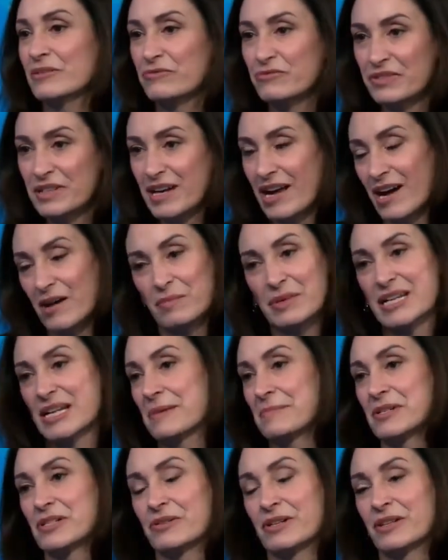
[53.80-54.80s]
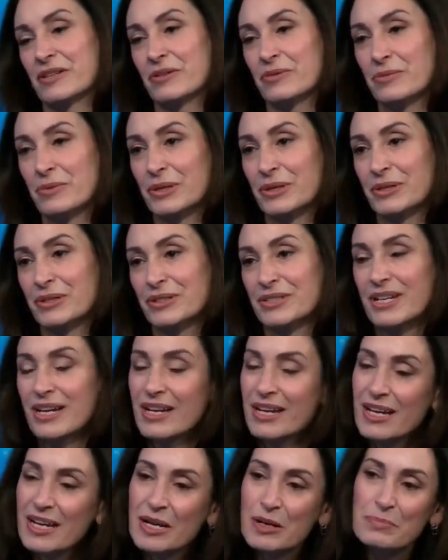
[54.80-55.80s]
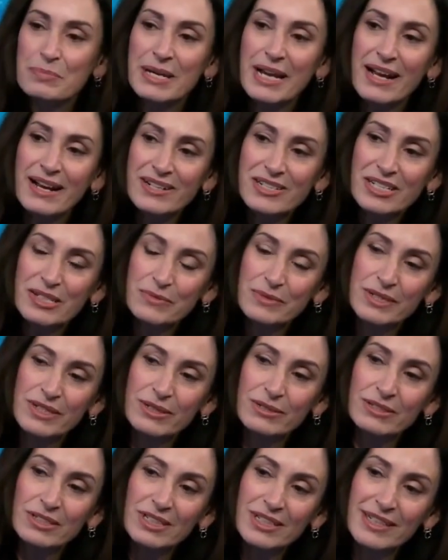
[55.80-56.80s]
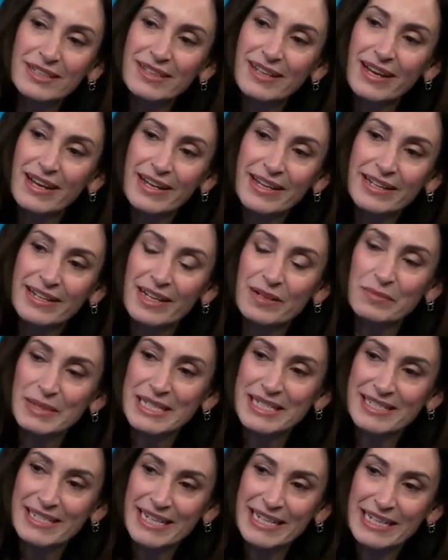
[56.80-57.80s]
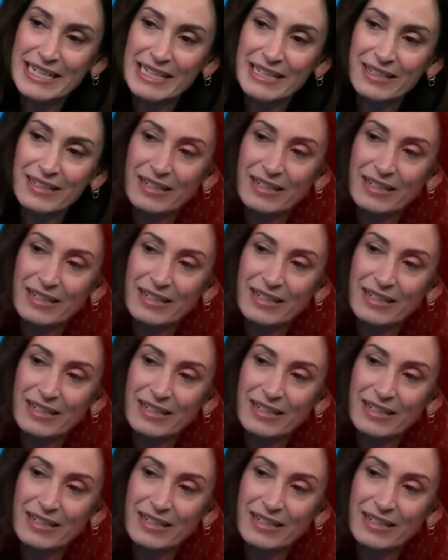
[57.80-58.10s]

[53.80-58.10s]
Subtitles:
phenomenon around the world. But actually, when you look at the economic data,